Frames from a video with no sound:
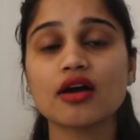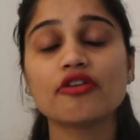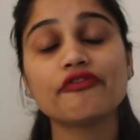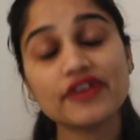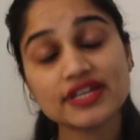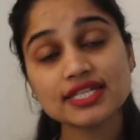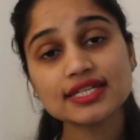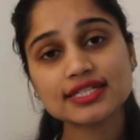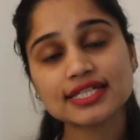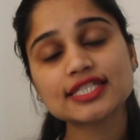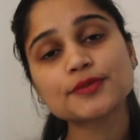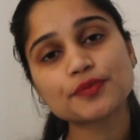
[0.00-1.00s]

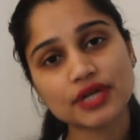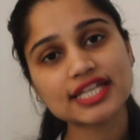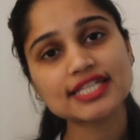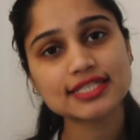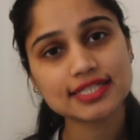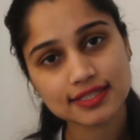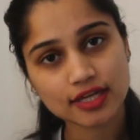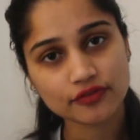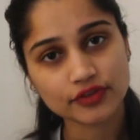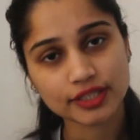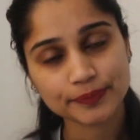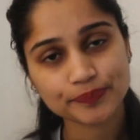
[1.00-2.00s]
Facilitates price
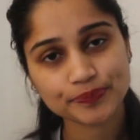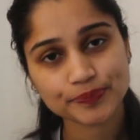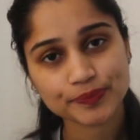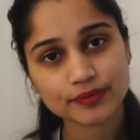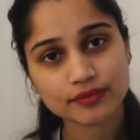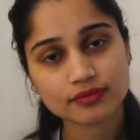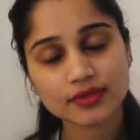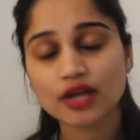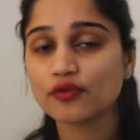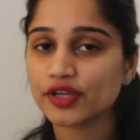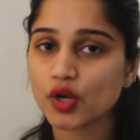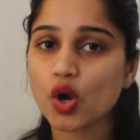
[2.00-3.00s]
discovery.
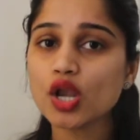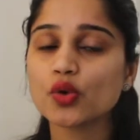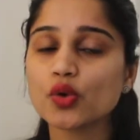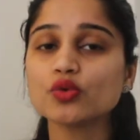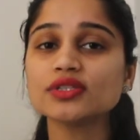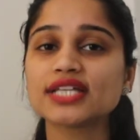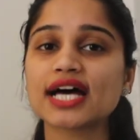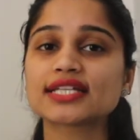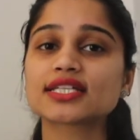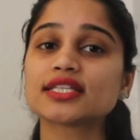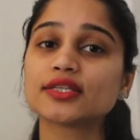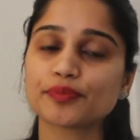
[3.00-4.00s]
We all know that
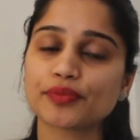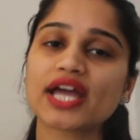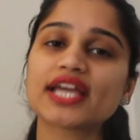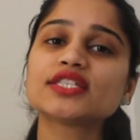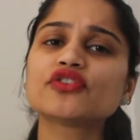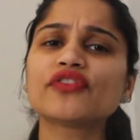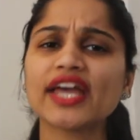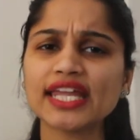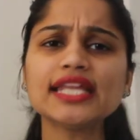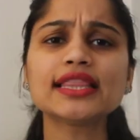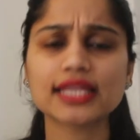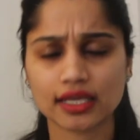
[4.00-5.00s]
the price of
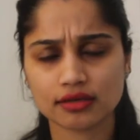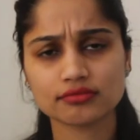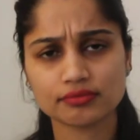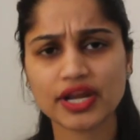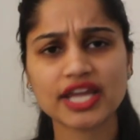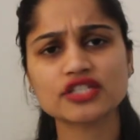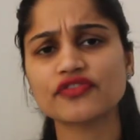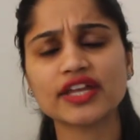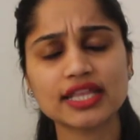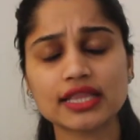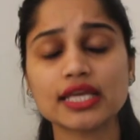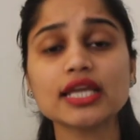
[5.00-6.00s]

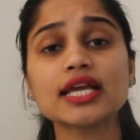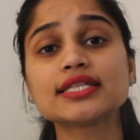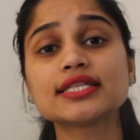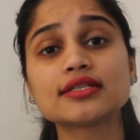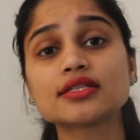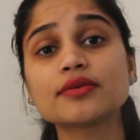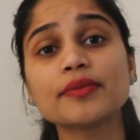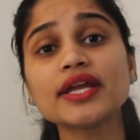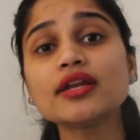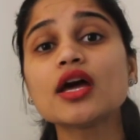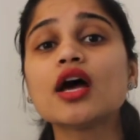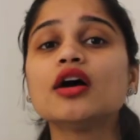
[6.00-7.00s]
anything is determined
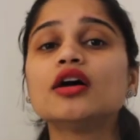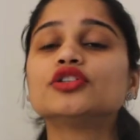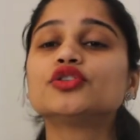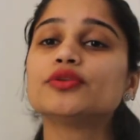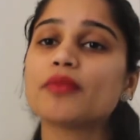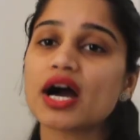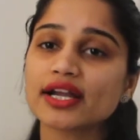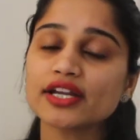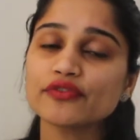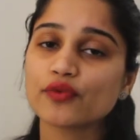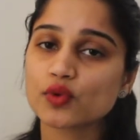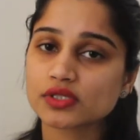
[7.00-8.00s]
through the market
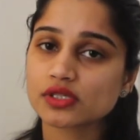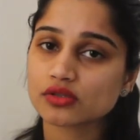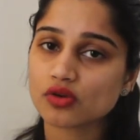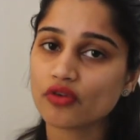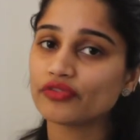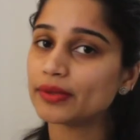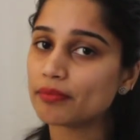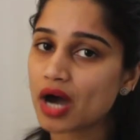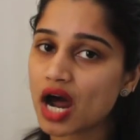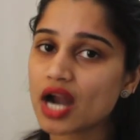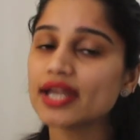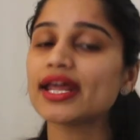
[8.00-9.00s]
forces of
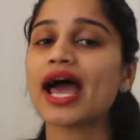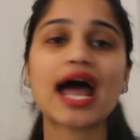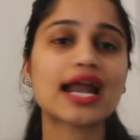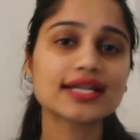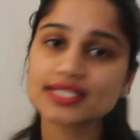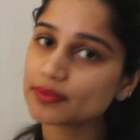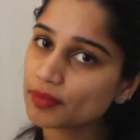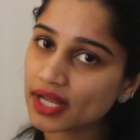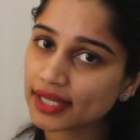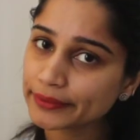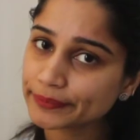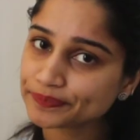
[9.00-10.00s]
demand and
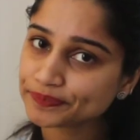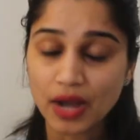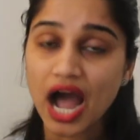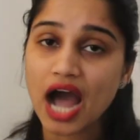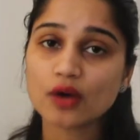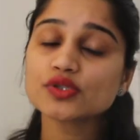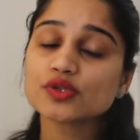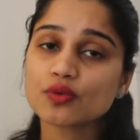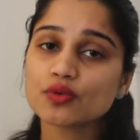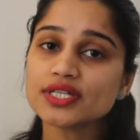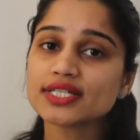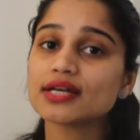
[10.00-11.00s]
supply.
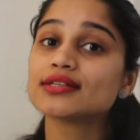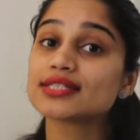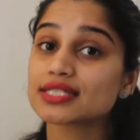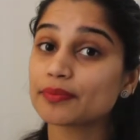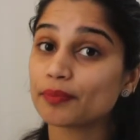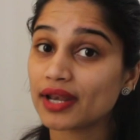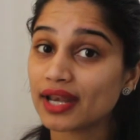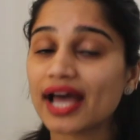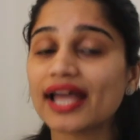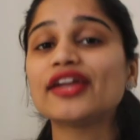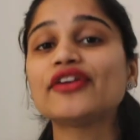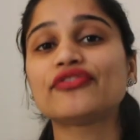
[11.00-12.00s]
Households
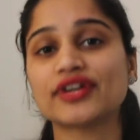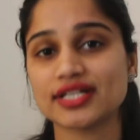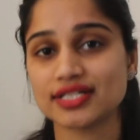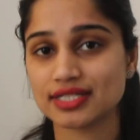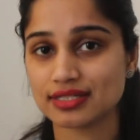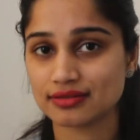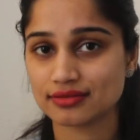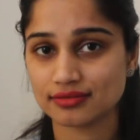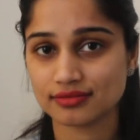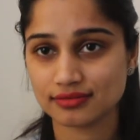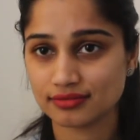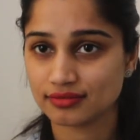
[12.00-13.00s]
supply funds.
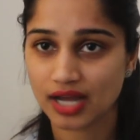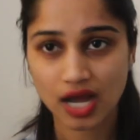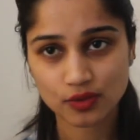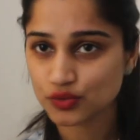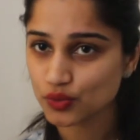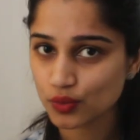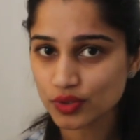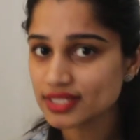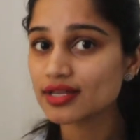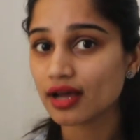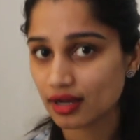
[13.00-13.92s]
Households